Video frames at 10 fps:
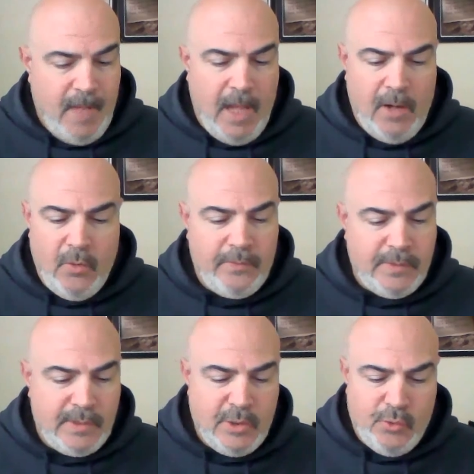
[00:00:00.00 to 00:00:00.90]
I don't know if
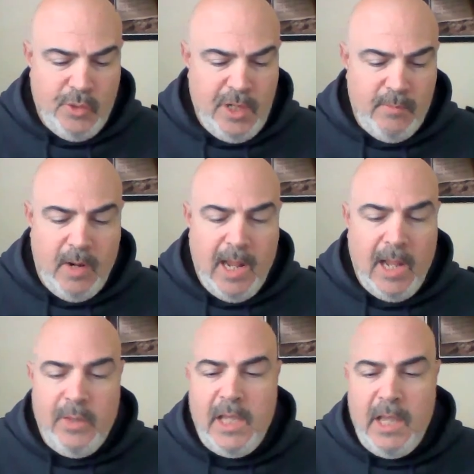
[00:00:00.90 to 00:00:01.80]
it's a dream or
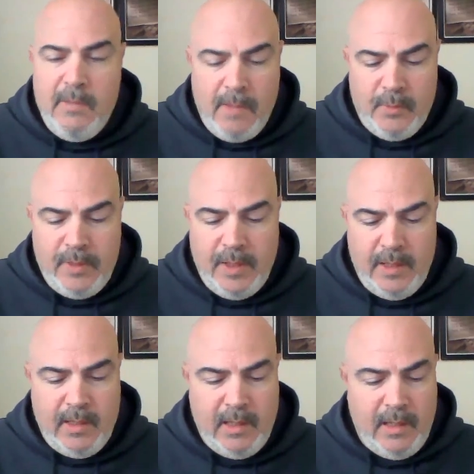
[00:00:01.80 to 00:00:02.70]
how he came up with
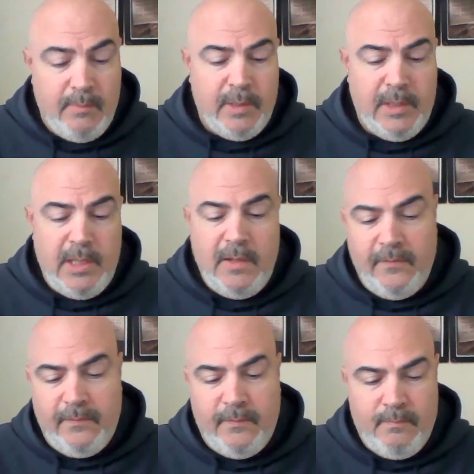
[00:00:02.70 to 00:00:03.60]
it. And I
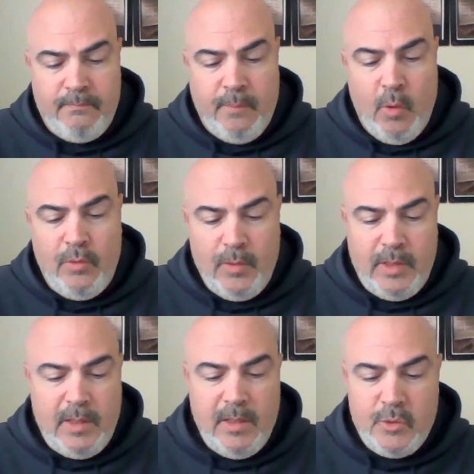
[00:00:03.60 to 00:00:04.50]
believe both with
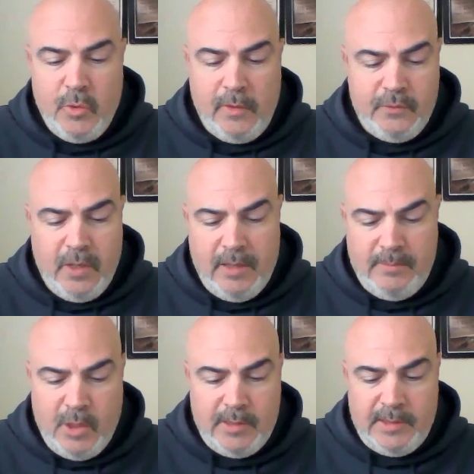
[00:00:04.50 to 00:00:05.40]
the 12 tribe
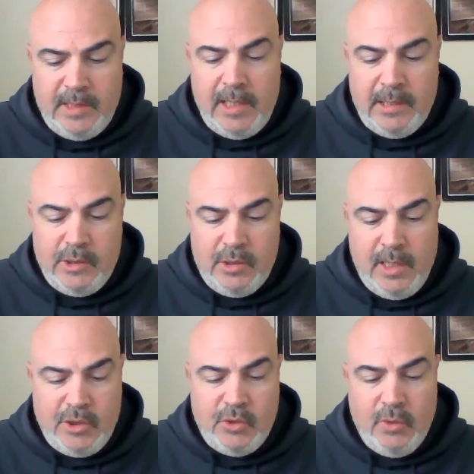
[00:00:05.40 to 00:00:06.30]
charts and
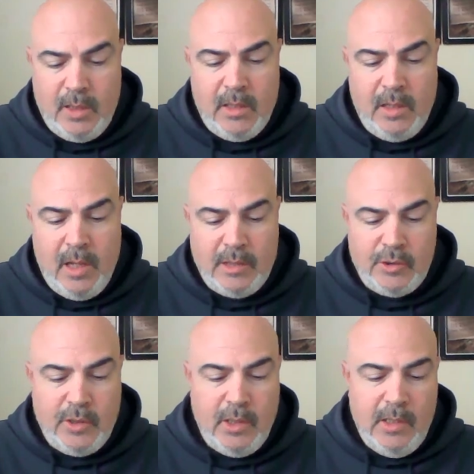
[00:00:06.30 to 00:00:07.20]
Lashawan
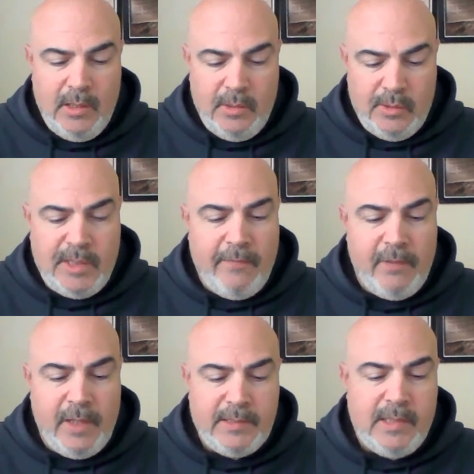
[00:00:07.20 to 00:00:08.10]
Qadash, there's
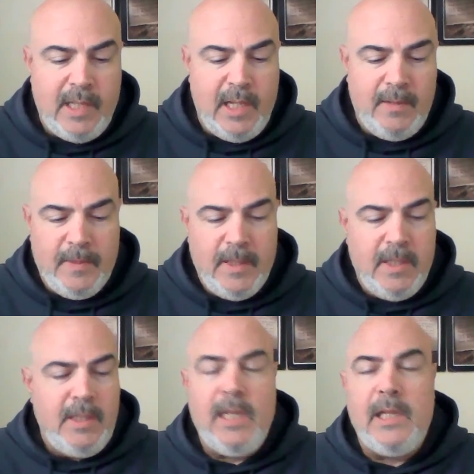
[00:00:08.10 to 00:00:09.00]
evidence that
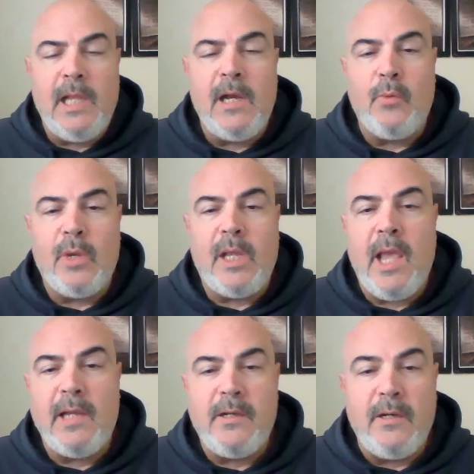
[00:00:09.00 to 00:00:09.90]
he later
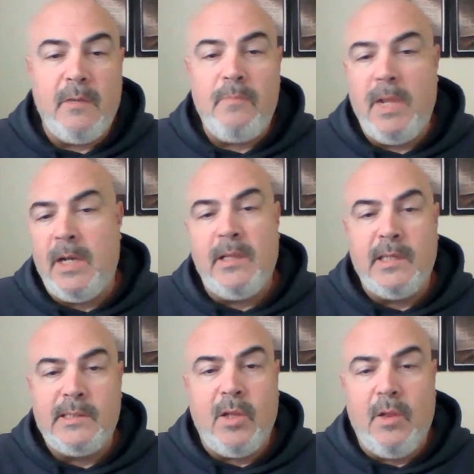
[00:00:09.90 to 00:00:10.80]
recanted, admitted that
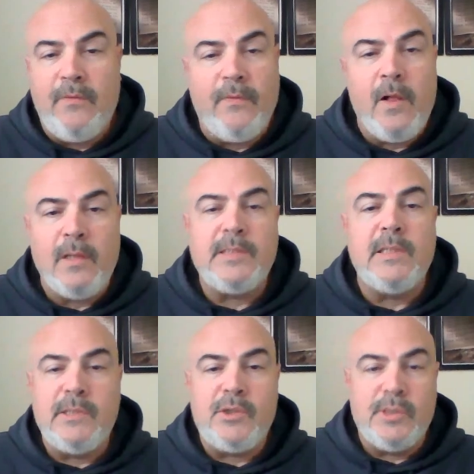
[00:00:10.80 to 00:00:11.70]
it's all false
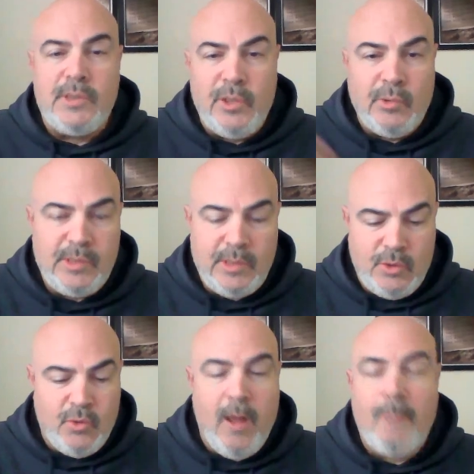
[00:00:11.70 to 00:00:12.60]
and it's just used to
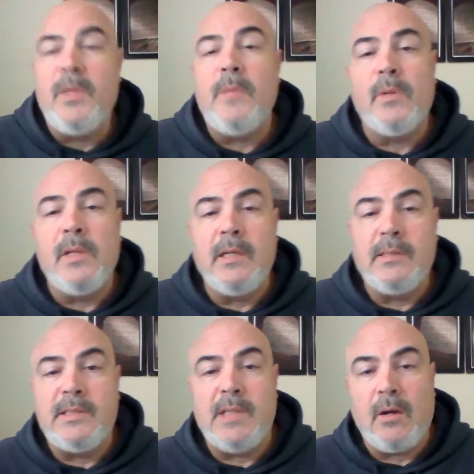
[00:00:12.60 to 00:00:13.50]
draw people in and
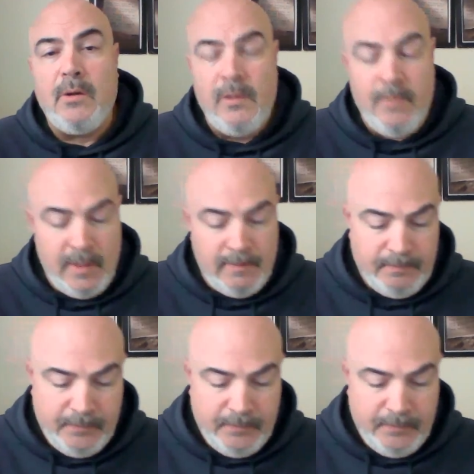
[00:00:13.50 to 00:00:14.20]
sucker them in.